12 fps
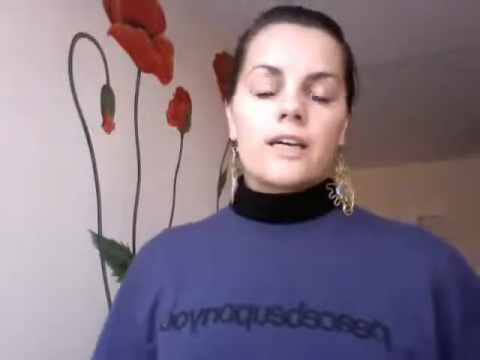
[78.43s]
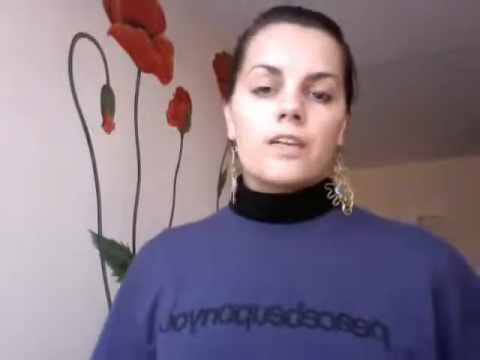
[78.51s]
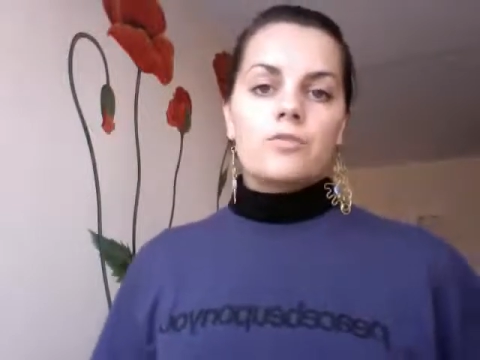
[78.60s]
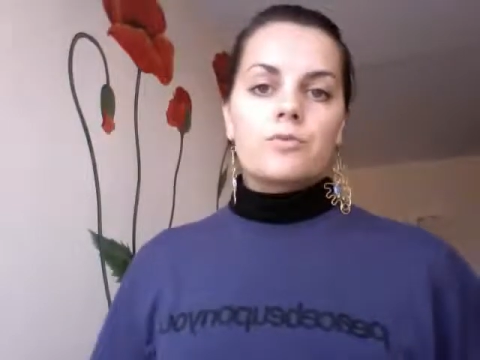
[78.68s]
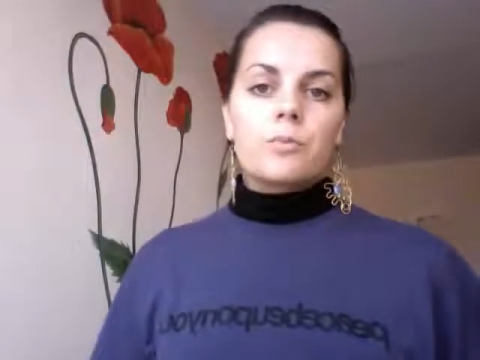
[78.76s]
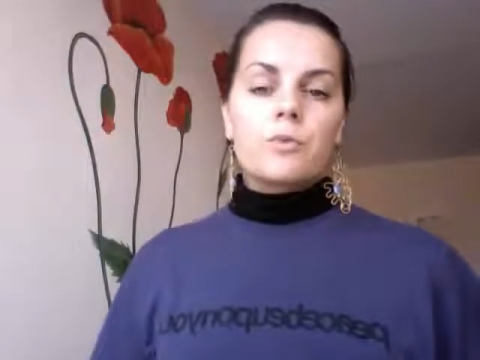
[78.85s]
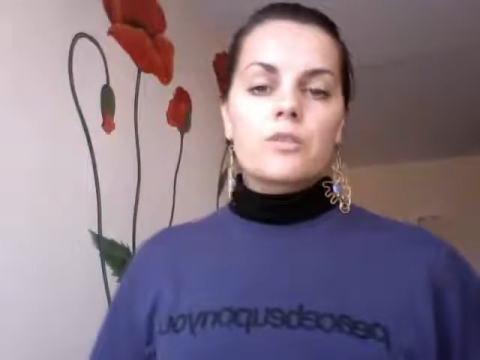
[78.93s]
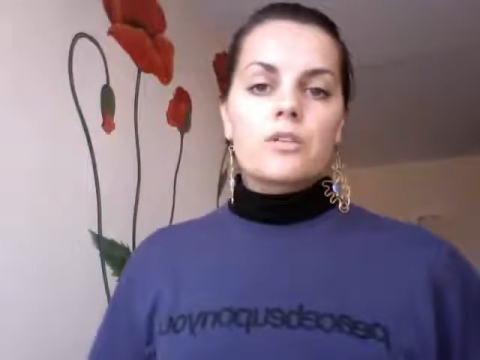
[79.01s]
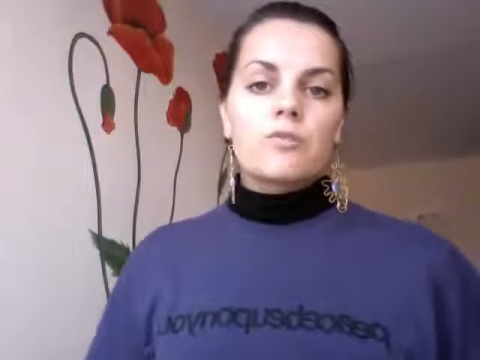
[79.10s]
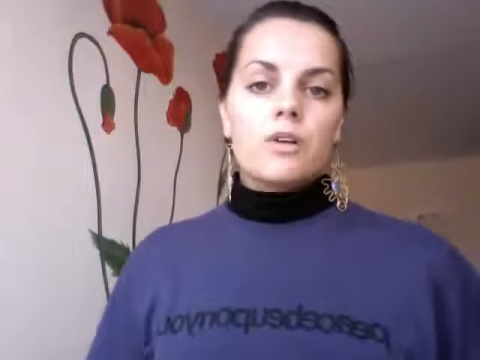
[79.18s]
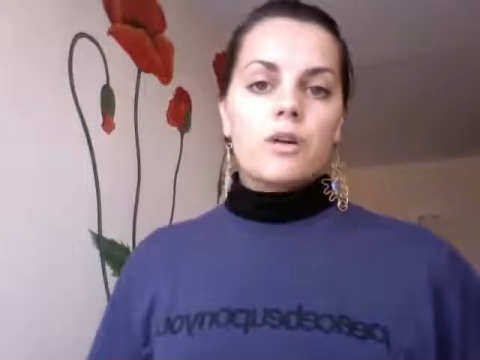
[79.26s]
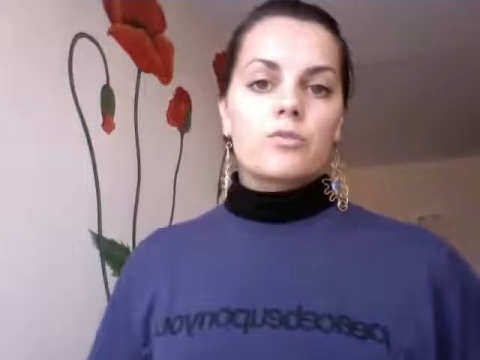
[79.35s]
If we put
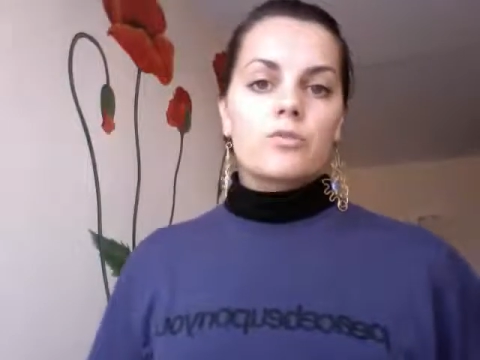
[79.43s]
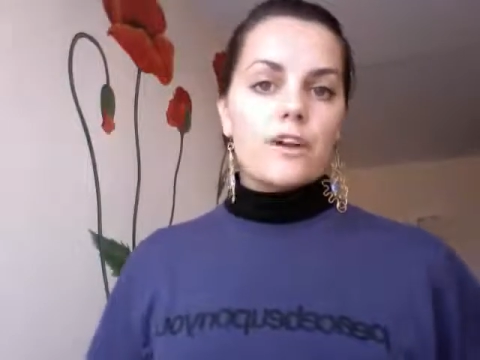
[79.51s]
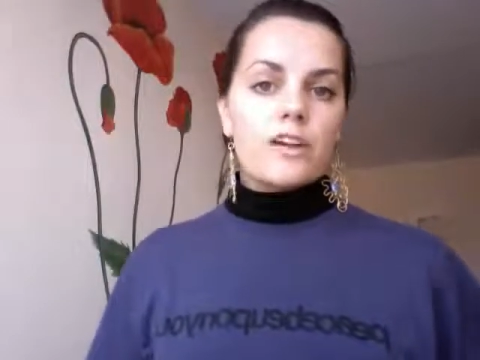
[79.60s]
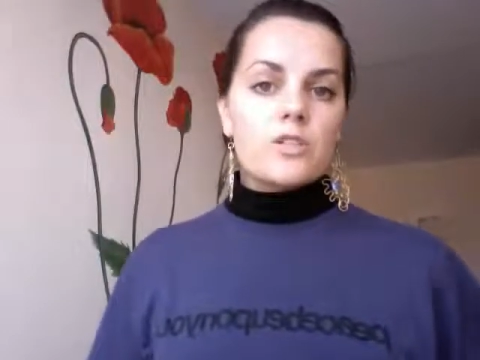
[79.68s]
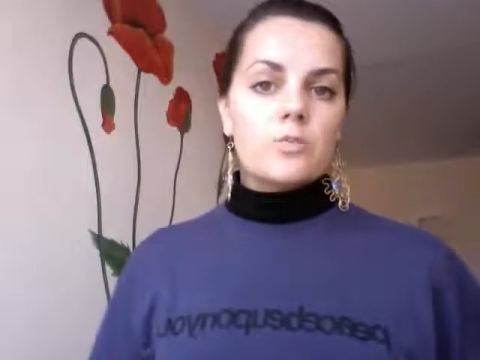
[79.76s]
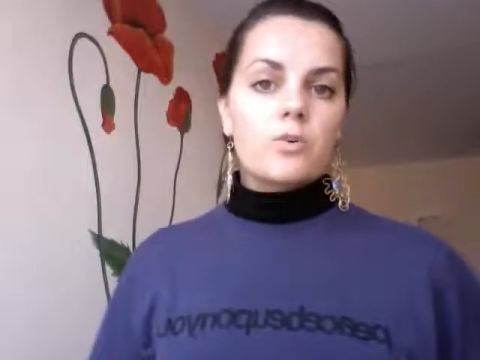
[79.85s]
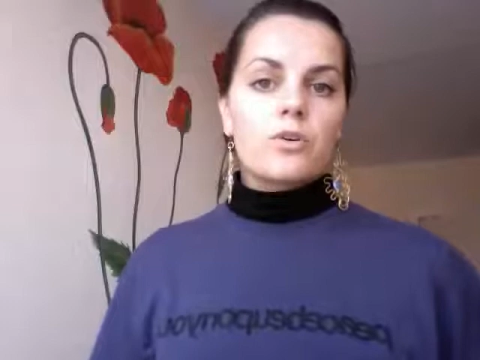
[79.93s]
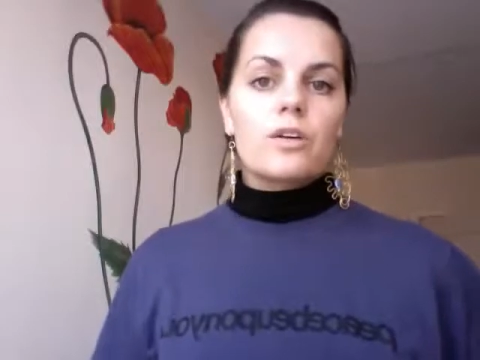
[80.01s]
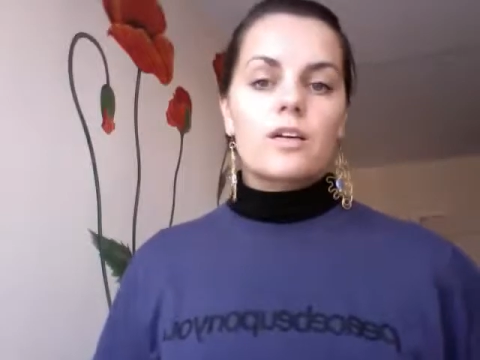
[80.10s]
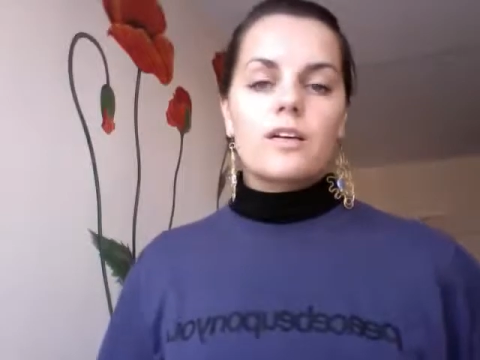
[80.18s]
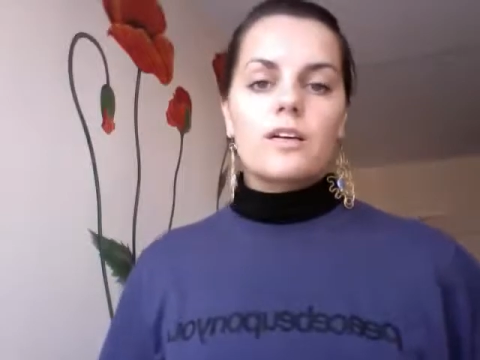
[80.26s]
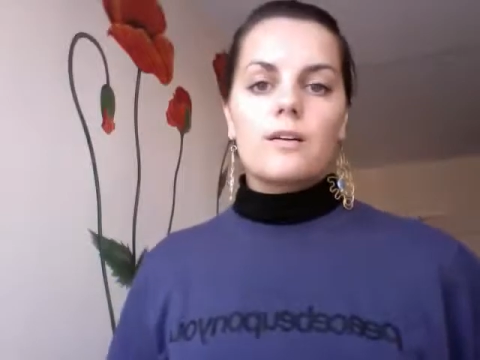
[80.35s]
something on
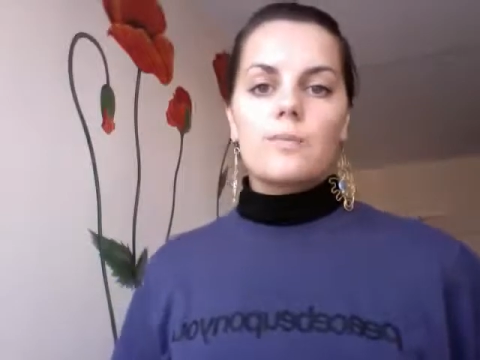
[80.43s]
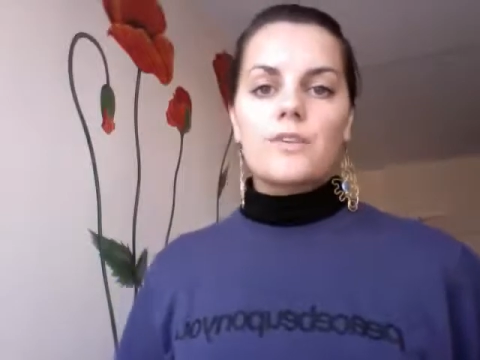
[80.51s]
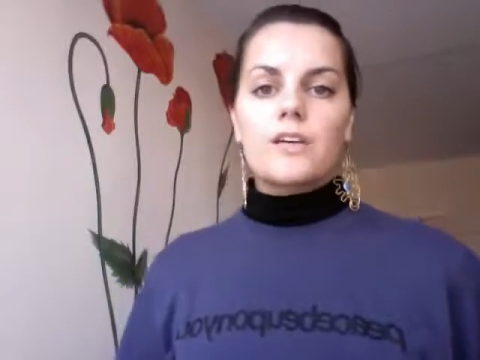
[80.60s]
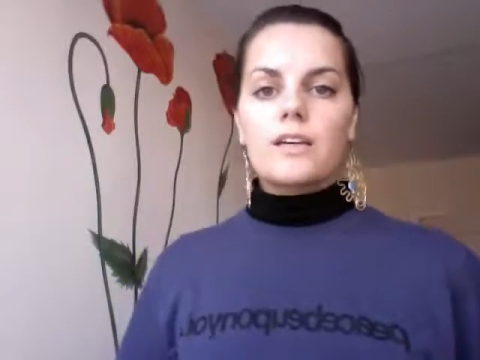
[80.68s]
Facebook, um,